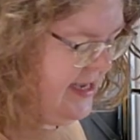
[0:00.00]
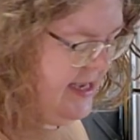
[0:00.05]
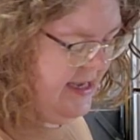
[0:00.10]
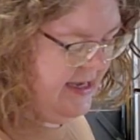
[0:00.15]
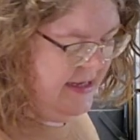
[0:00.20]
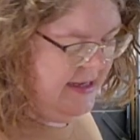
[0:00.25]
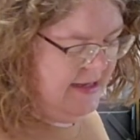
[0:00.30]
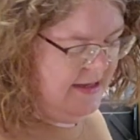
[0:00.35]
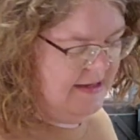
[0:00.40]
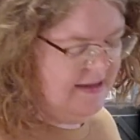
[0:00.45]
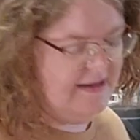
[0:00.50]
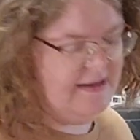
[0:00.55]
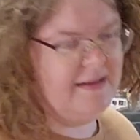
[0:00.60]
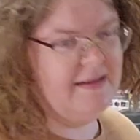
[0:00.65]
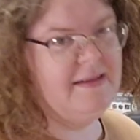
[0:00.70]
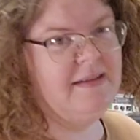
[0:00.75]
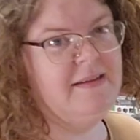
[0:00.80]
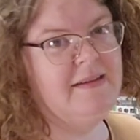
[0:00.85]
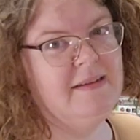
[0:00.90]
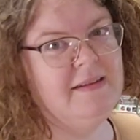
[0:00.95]
take
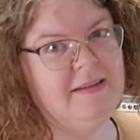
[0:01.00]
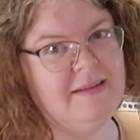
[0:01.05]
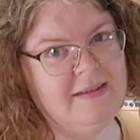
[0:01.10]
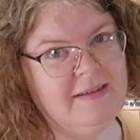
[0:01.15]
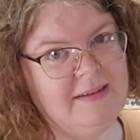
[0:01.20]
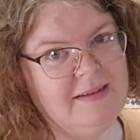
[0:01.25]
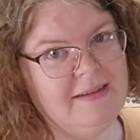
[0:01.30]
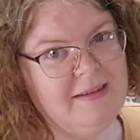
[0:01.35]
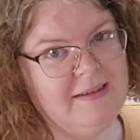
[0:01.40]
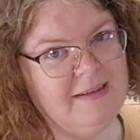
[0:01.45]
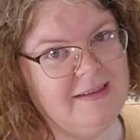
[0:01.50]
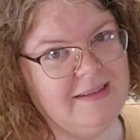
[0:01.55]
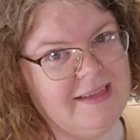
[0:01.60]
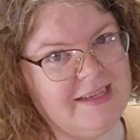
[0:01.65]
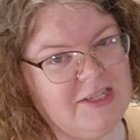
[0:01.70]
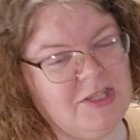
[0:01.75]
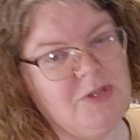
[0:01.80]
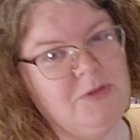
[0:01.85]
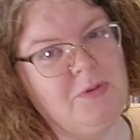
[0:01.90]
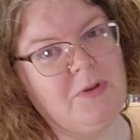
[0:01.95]

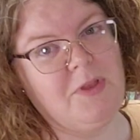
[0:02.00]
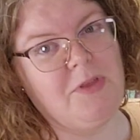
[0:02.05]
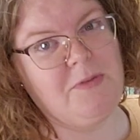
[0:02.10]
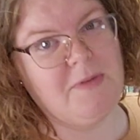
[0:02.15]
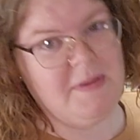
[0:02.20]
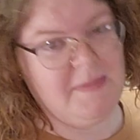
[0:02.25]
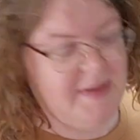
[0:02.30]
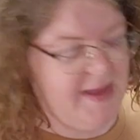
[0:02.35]
like 2 or 3